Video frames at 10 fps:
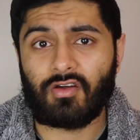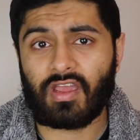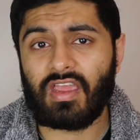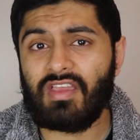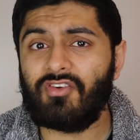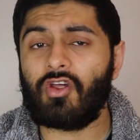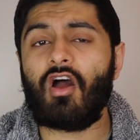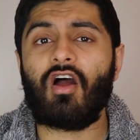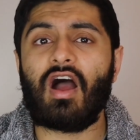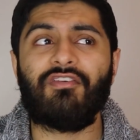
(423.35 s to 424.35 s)
Okay, even
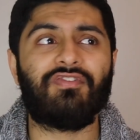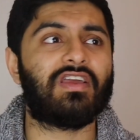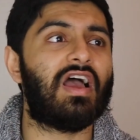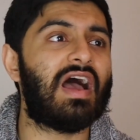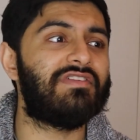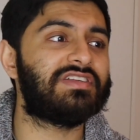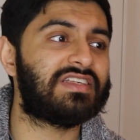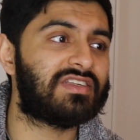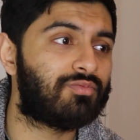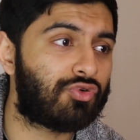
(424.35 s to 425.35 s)
though I think Havertz
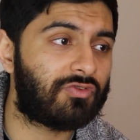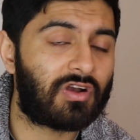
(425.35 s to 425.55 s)
has improved